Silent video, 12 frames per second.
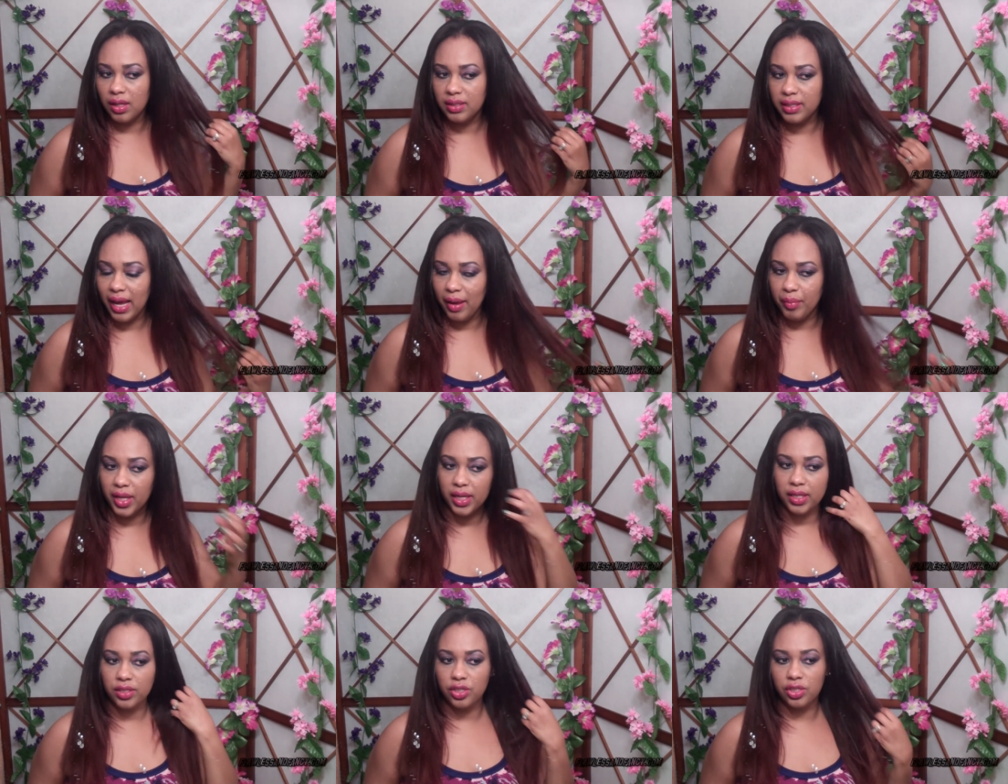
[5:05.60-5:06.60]

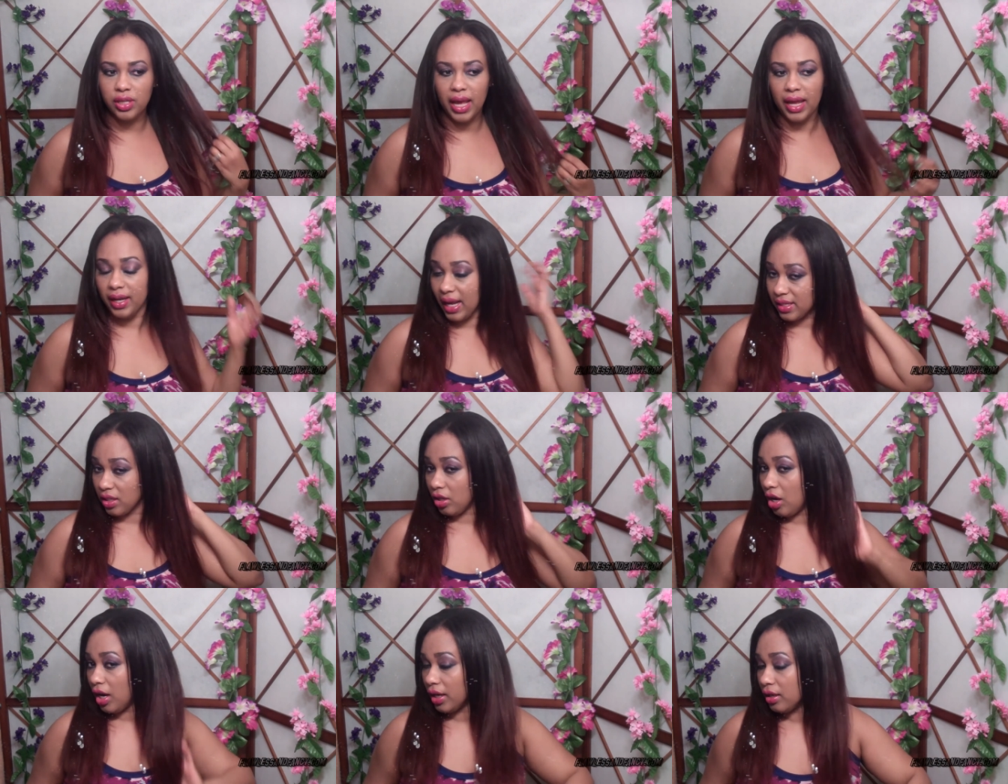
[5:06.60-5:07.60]
damaged, and it has a
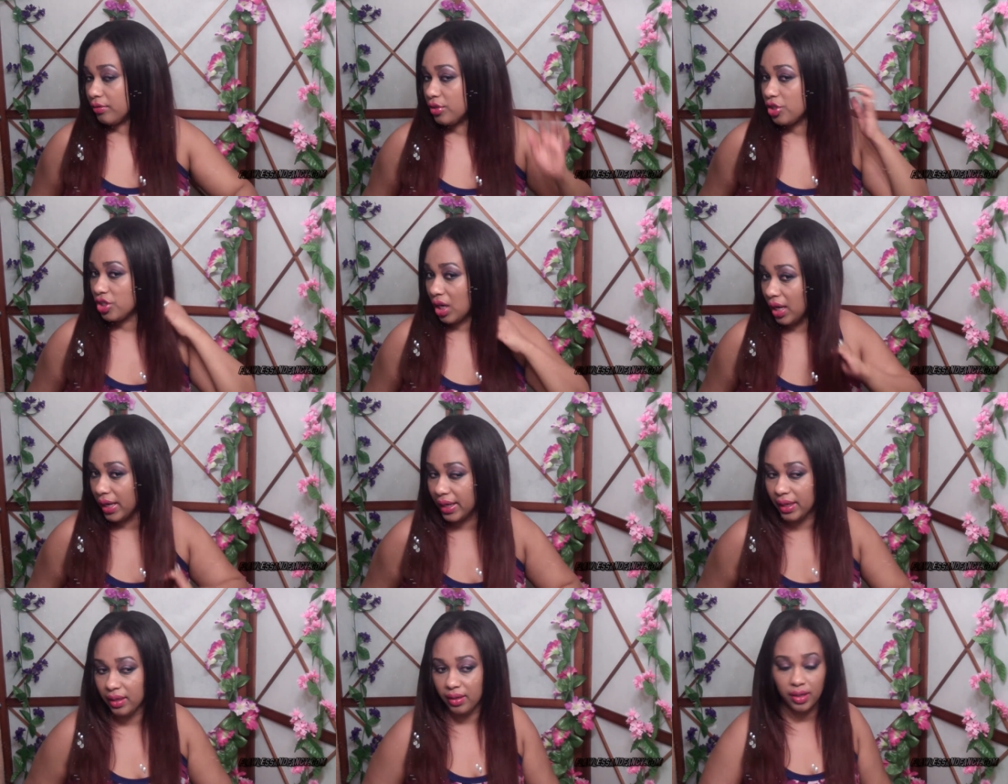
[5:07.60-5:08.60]
lot of
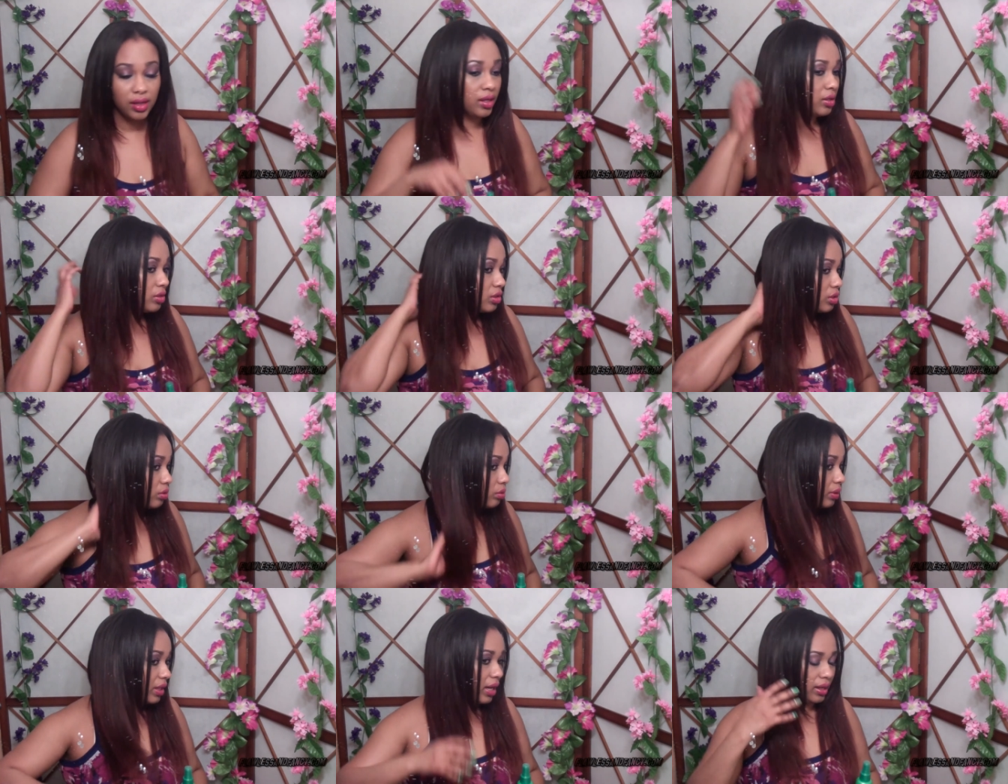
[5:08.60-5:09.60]
shine
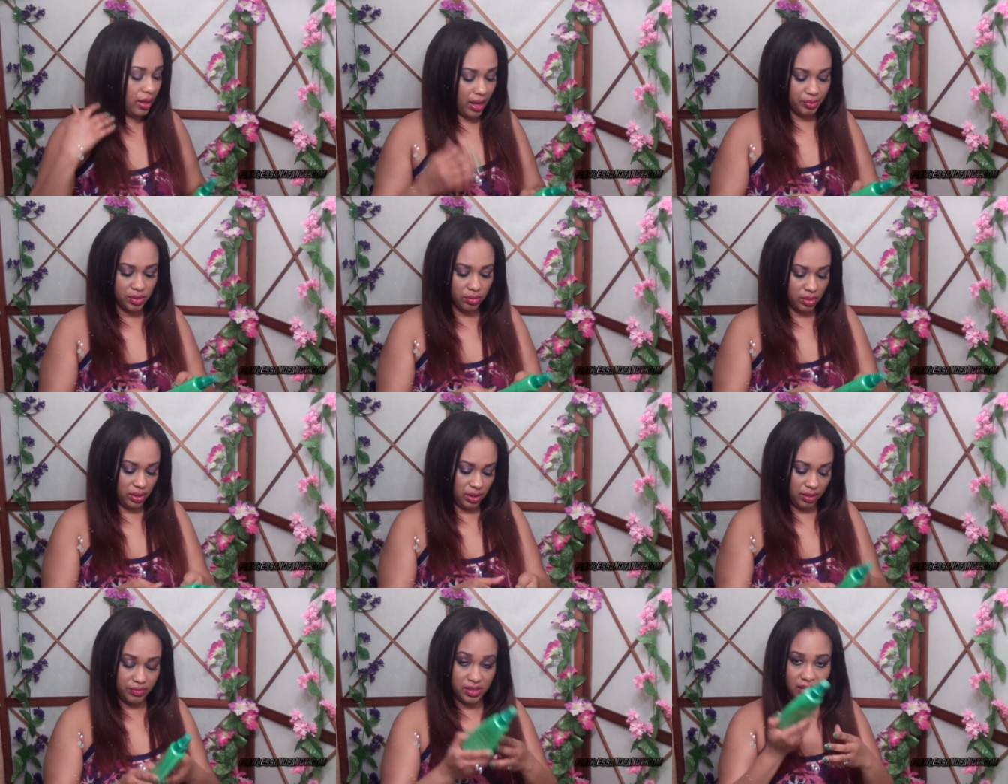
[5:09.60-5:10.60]
to it. I absolutely
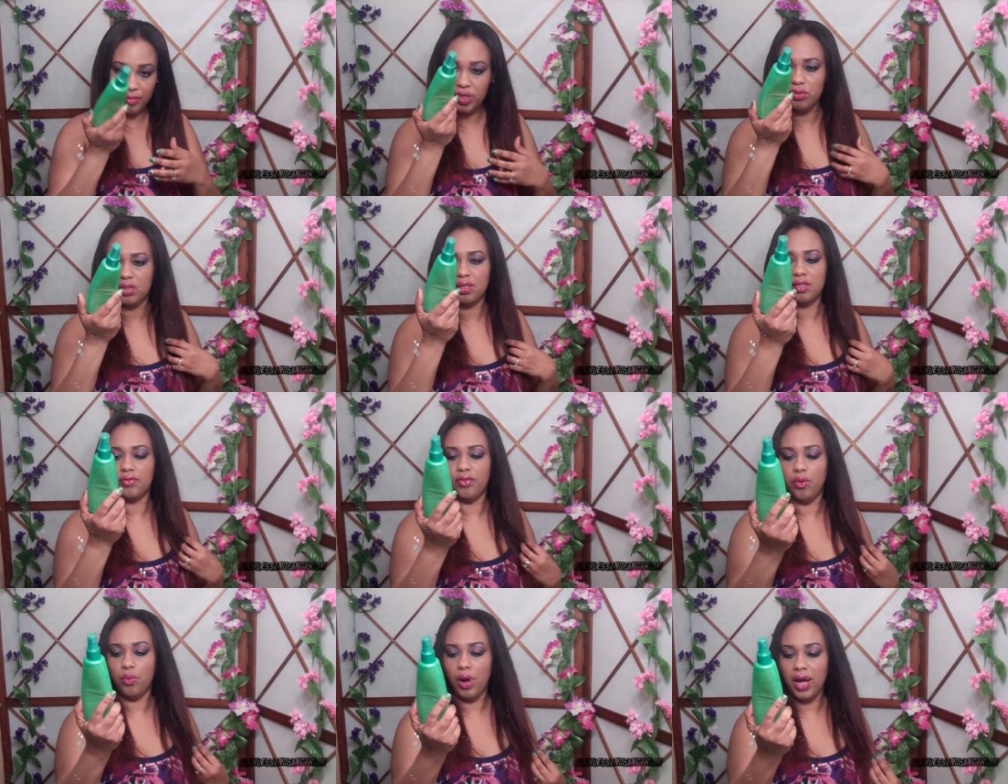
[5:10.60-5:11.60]
love this. I've been using this
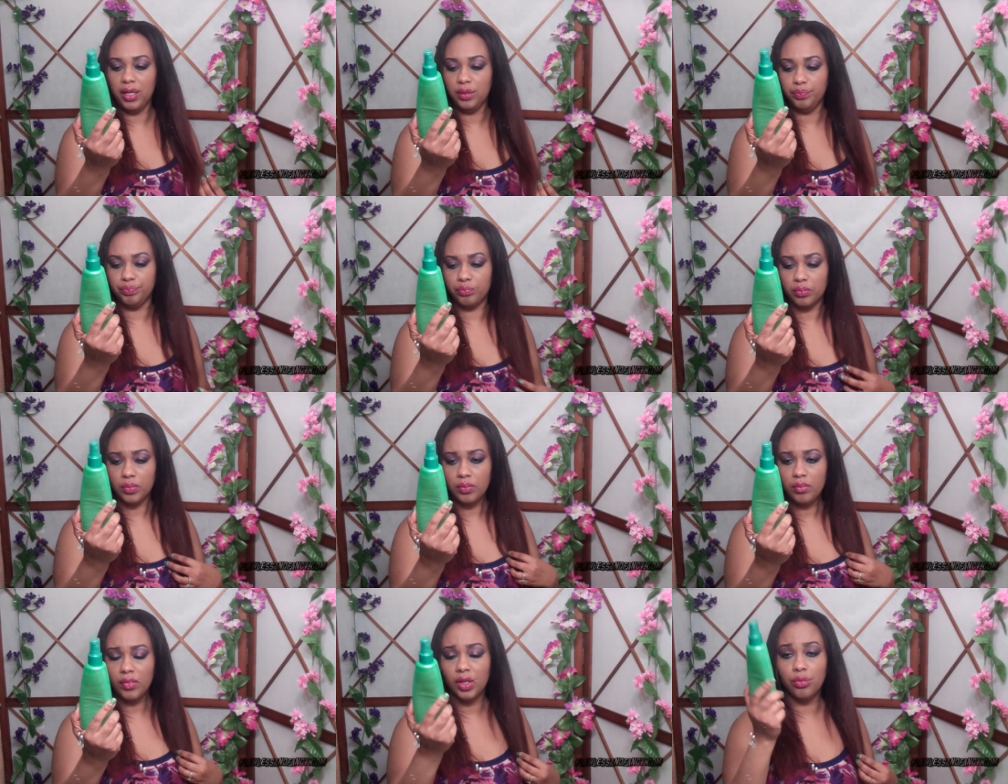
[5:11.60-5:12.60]
for a while.
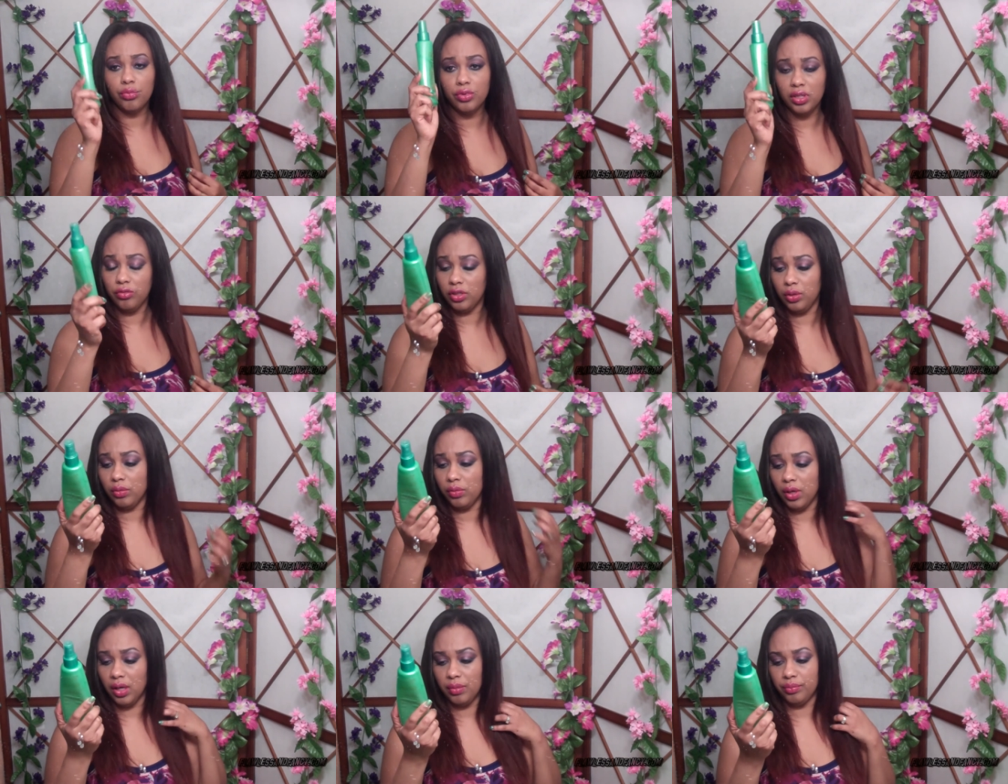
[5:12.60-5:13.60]
It really, really
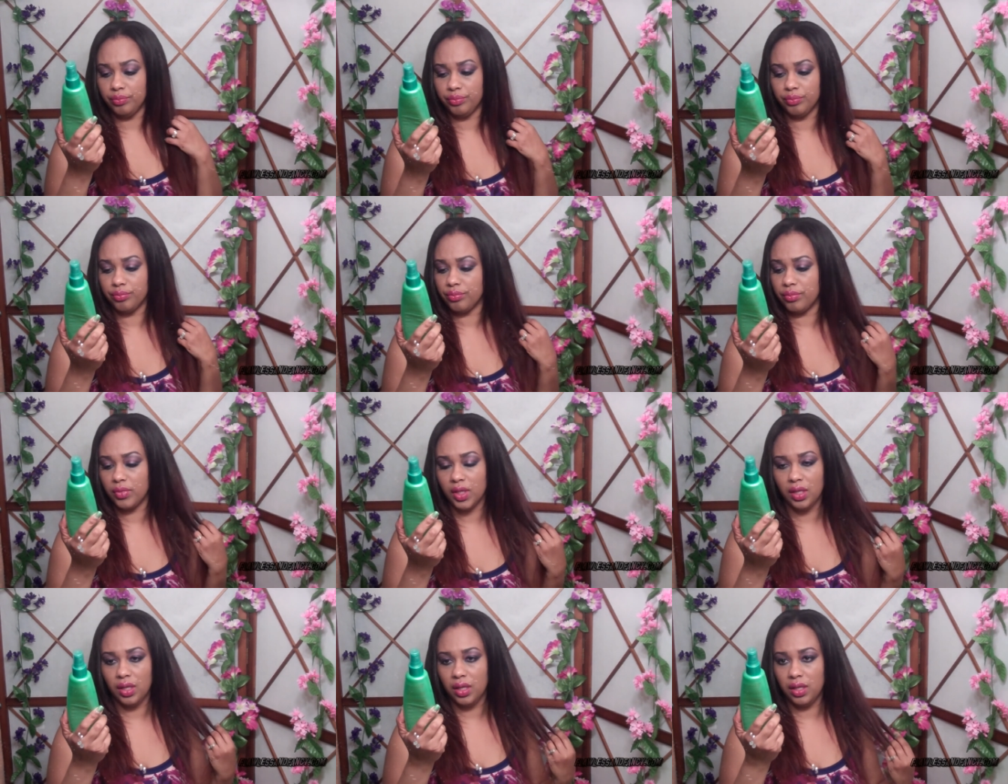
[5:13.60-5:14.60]

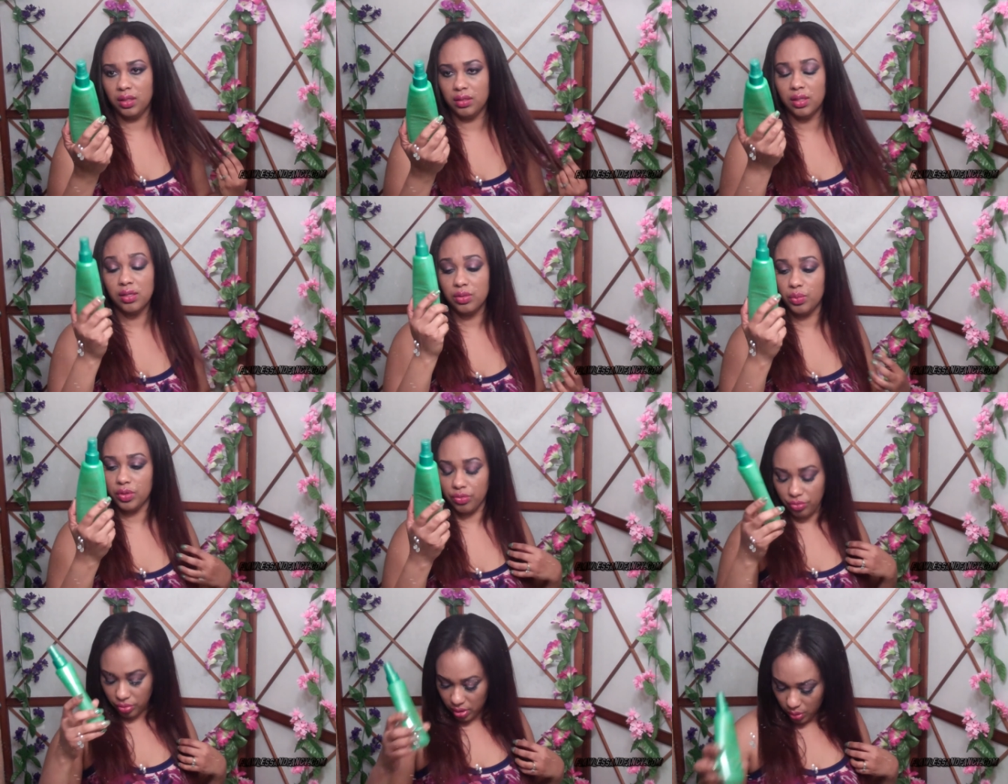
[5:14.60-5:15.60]
it does work
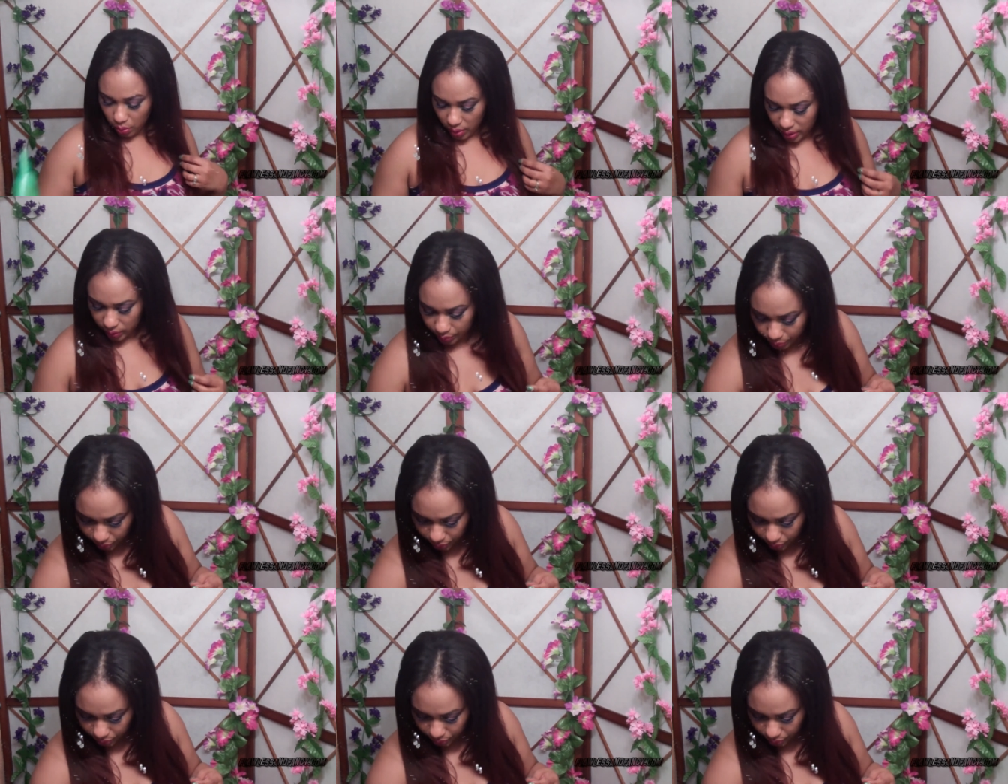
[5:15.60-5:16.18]
really well.